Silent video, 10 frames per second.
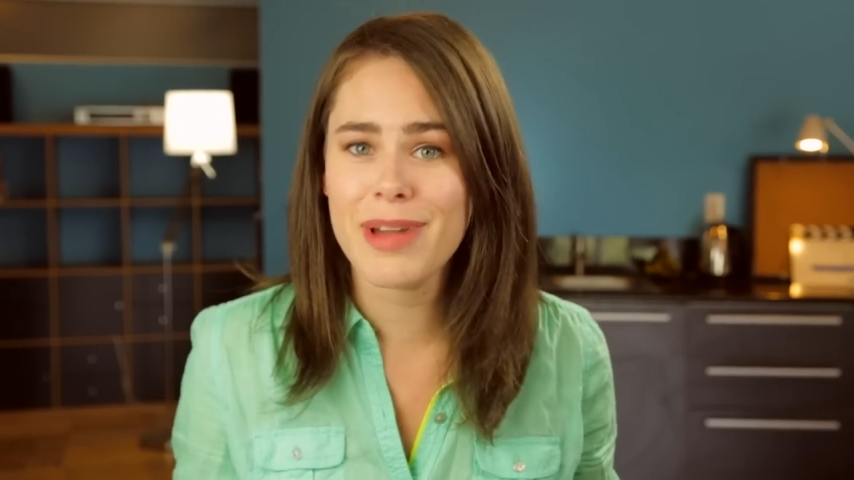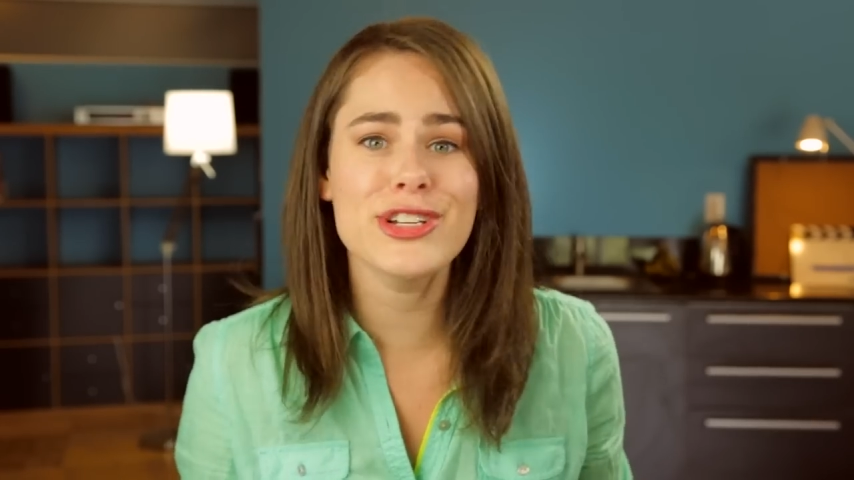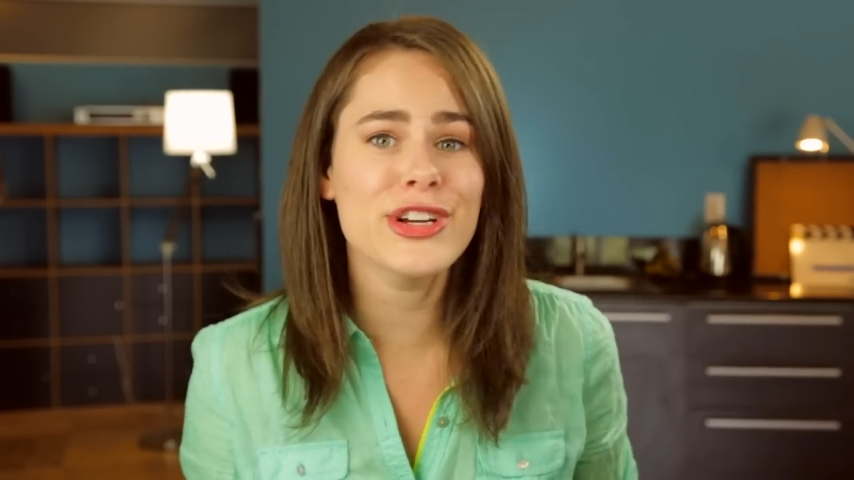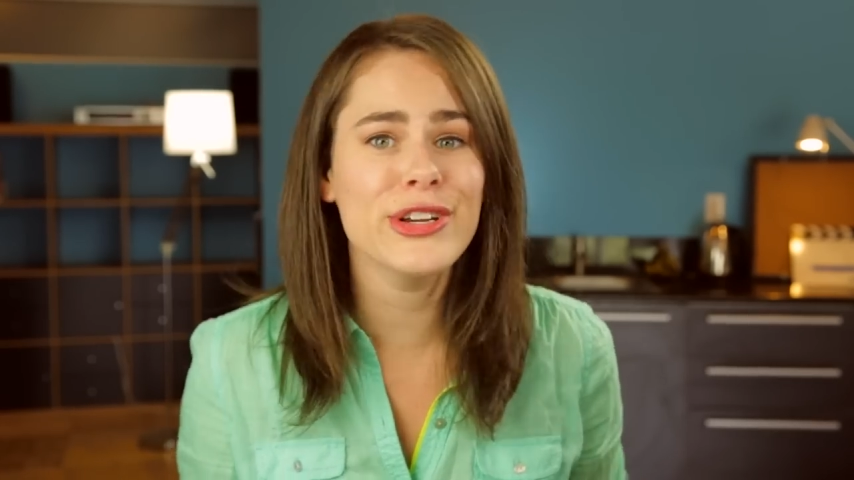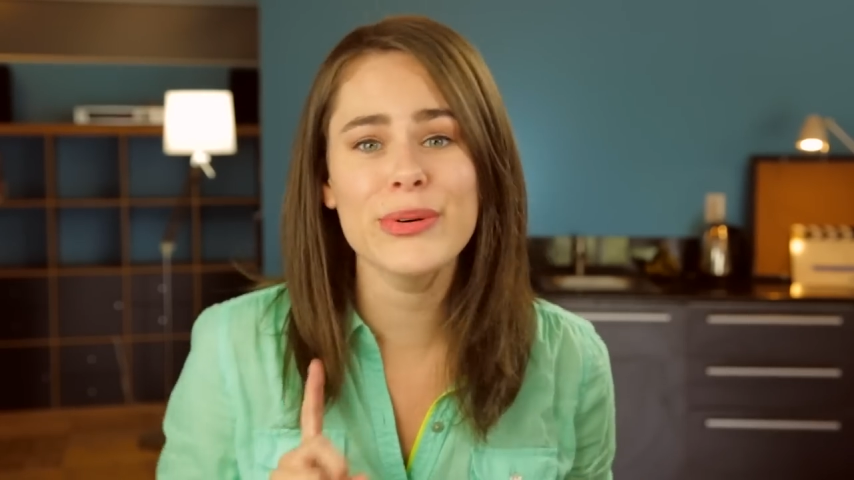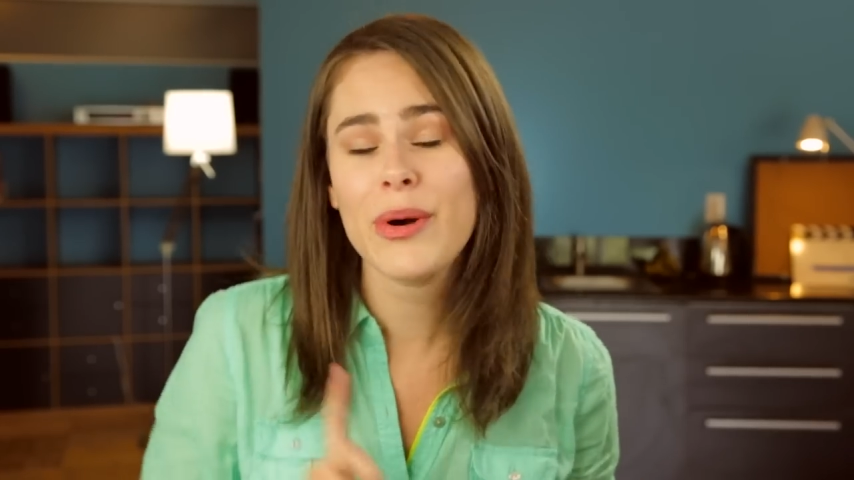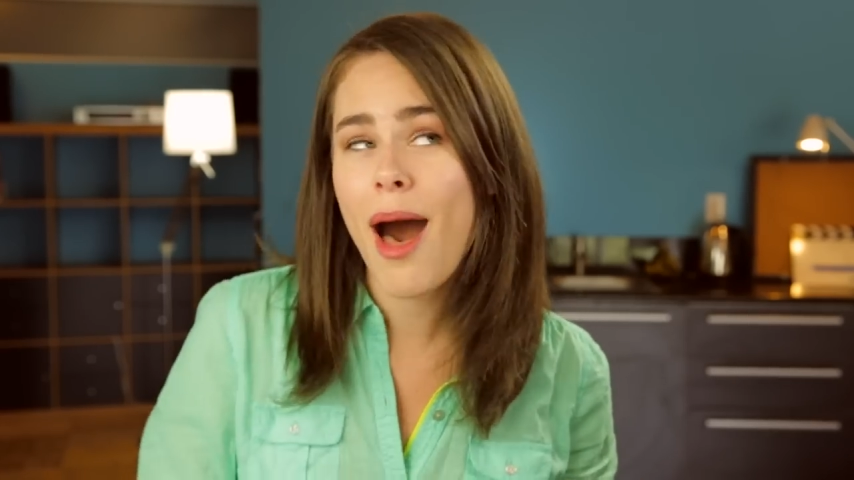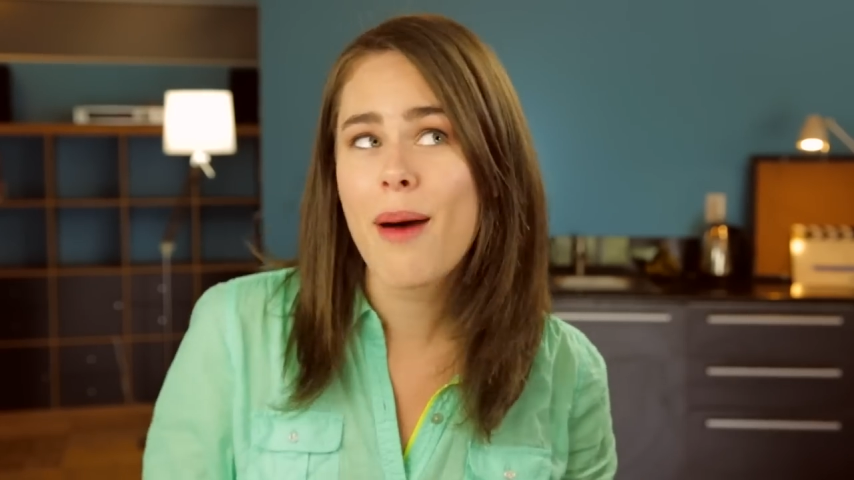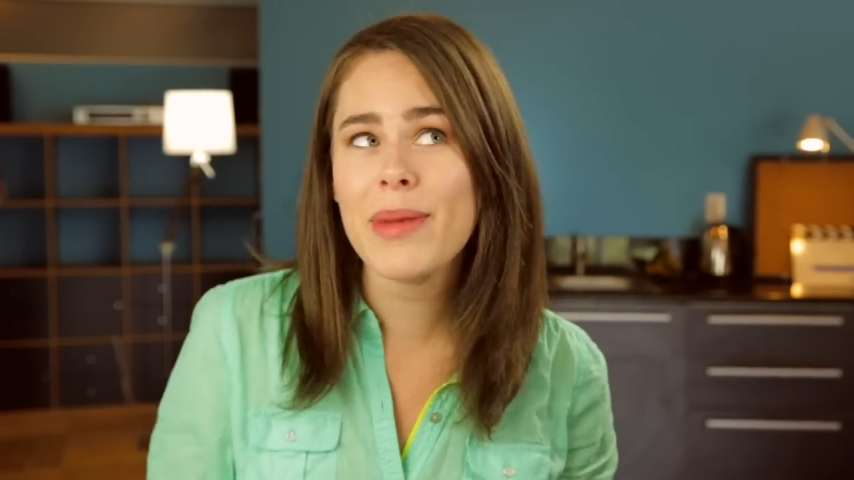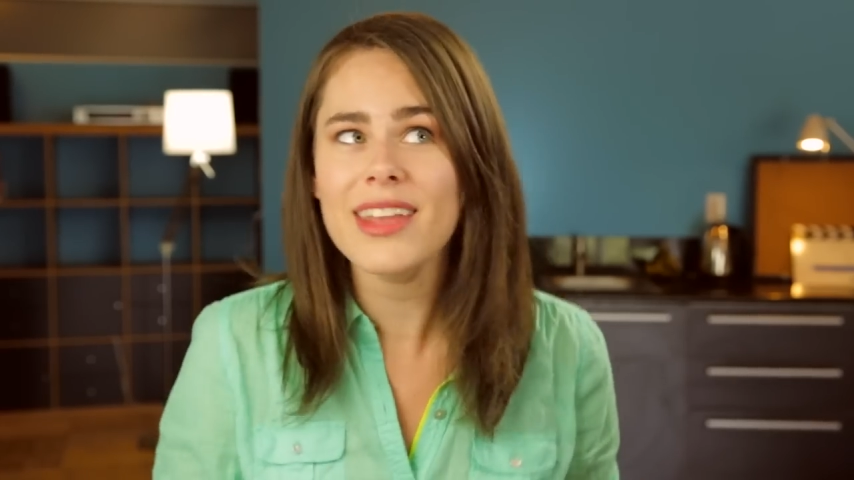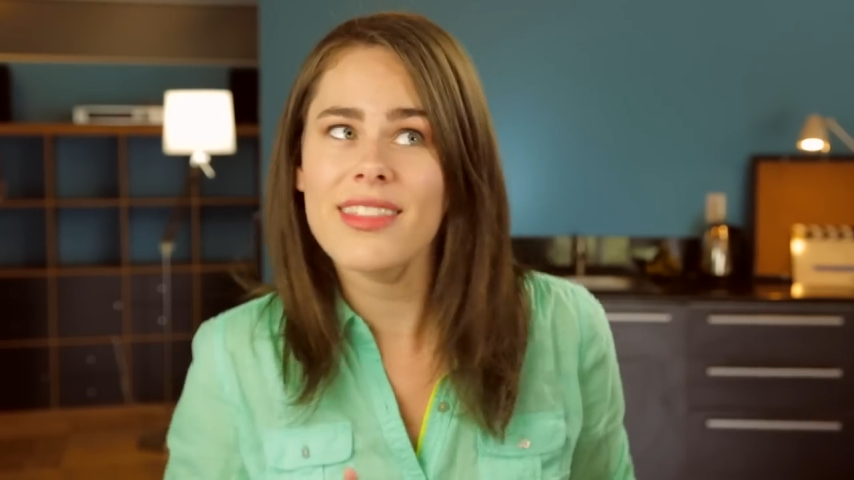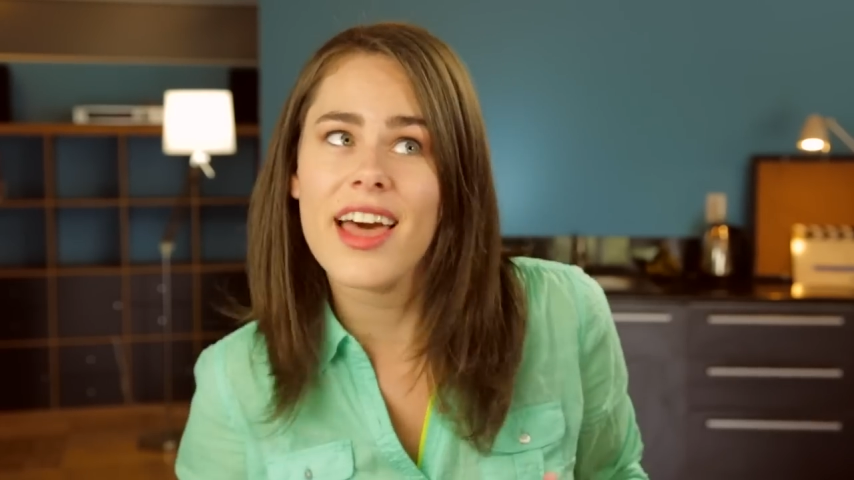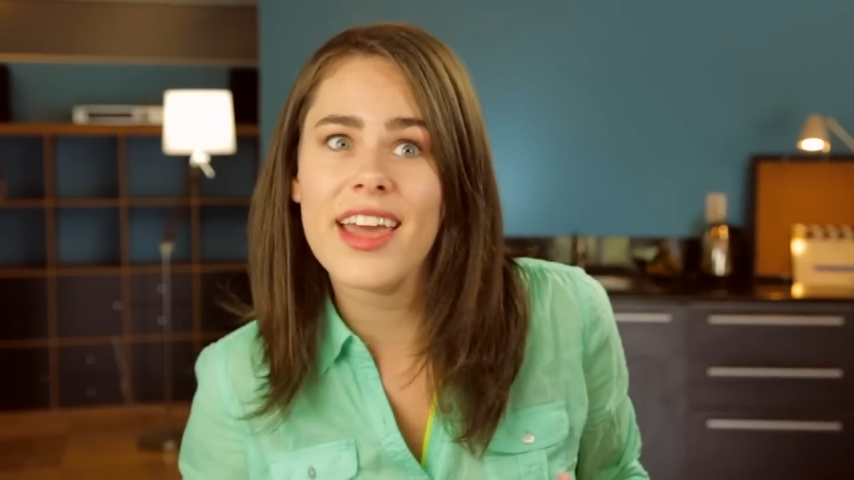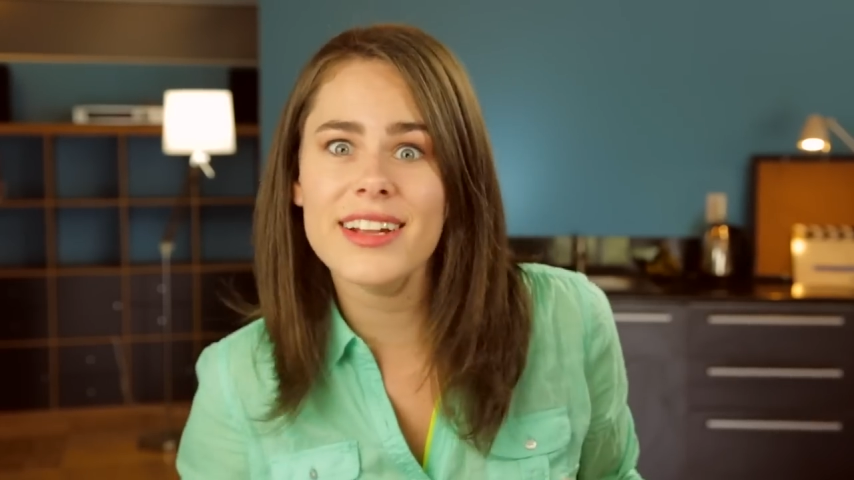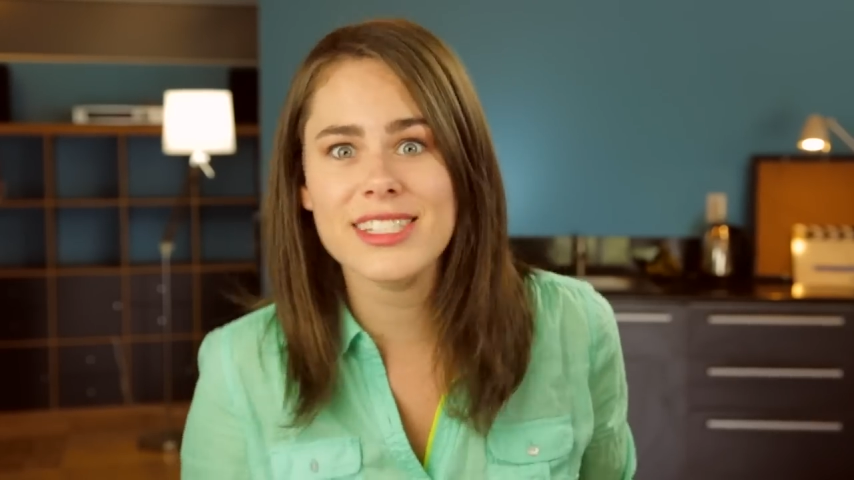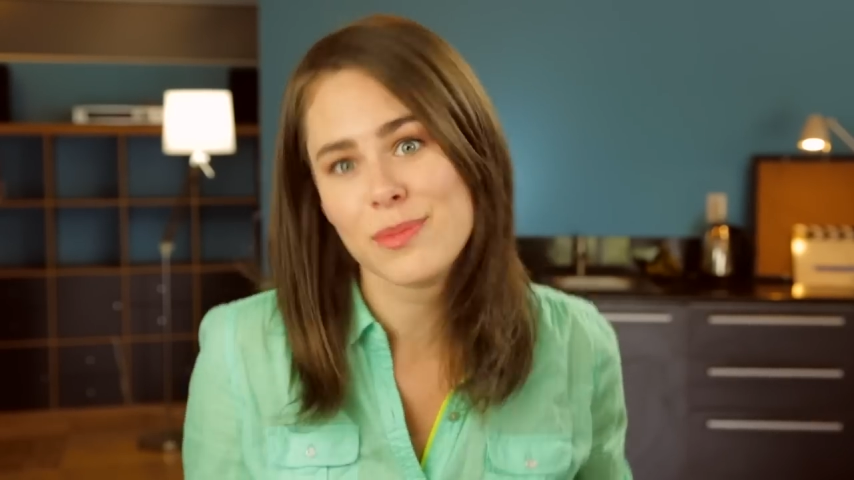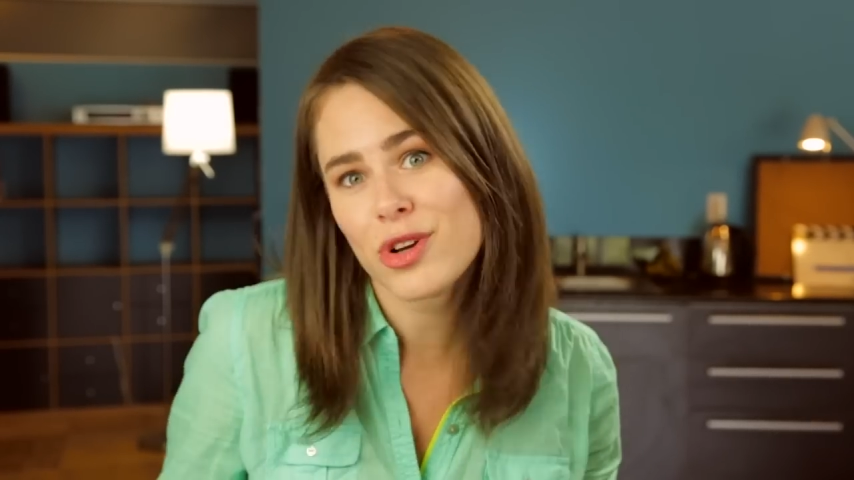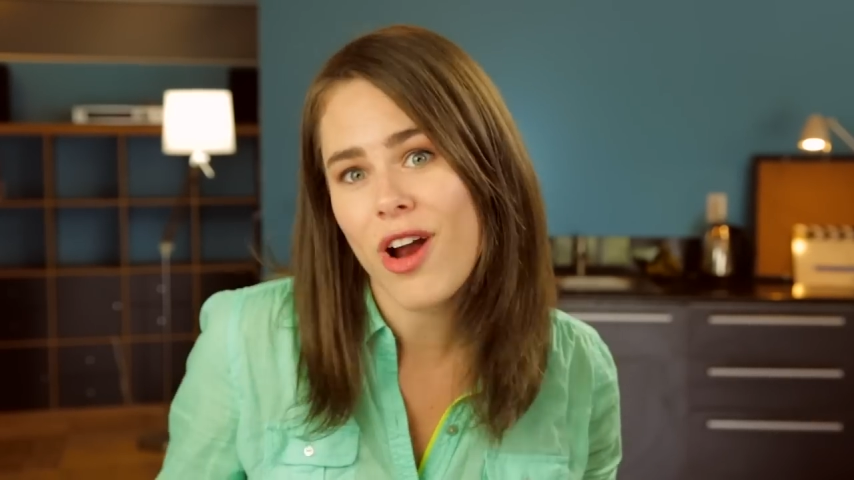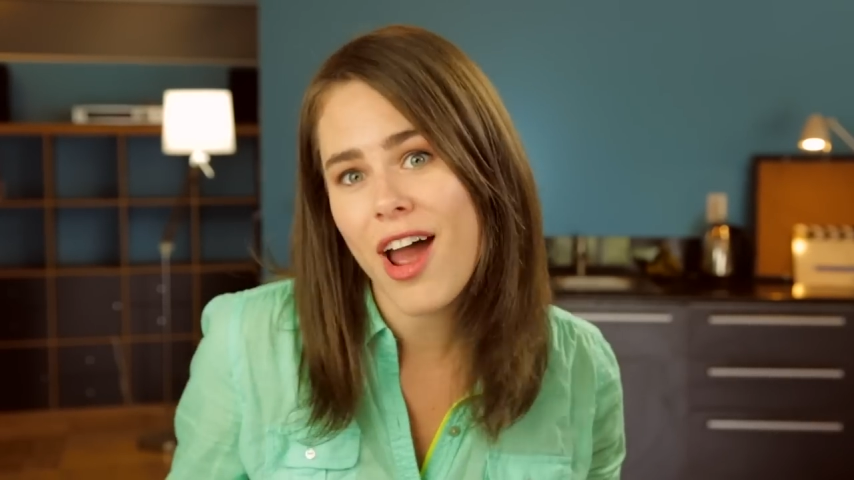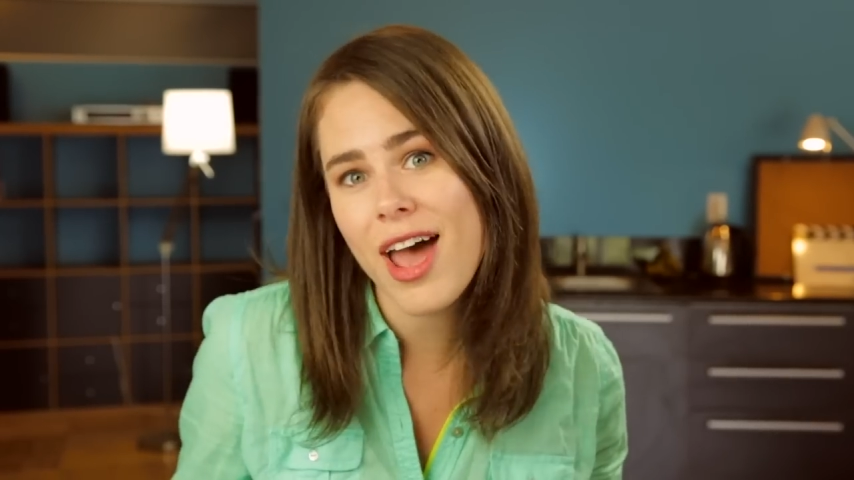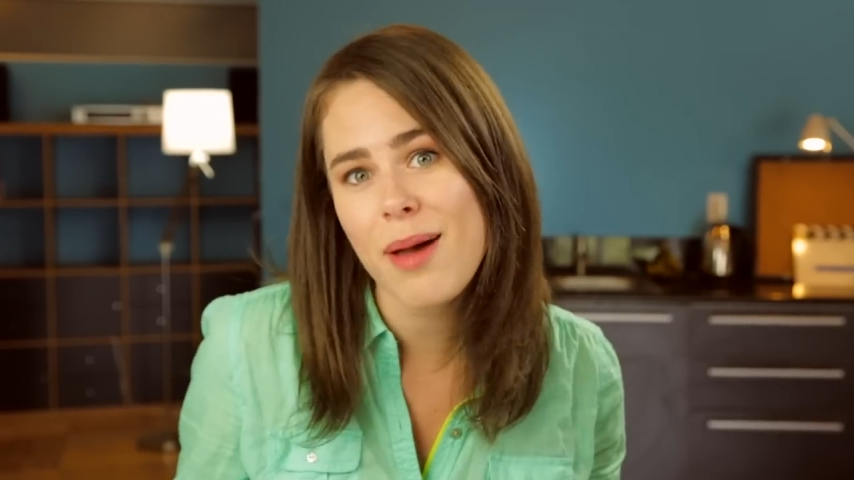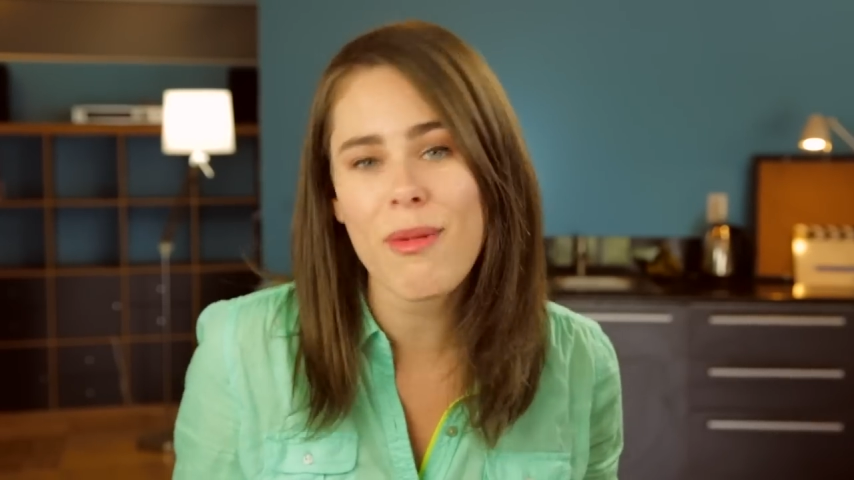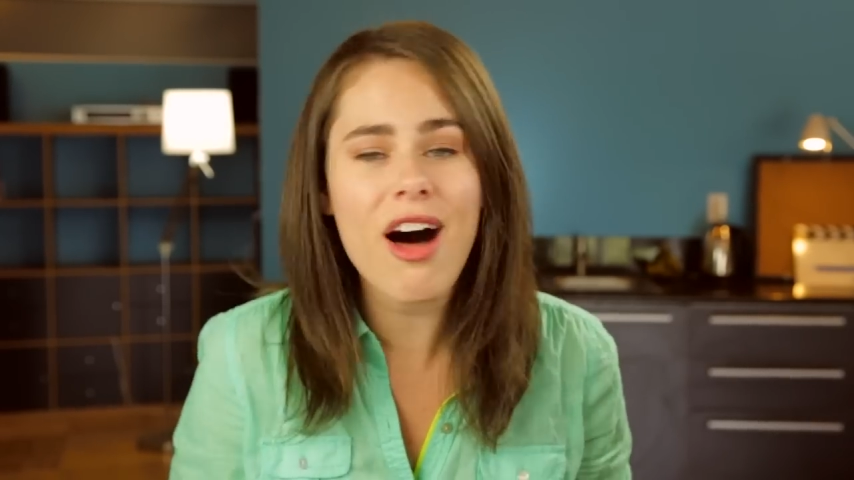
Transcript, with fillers: Make sure you comment, like, subscribe,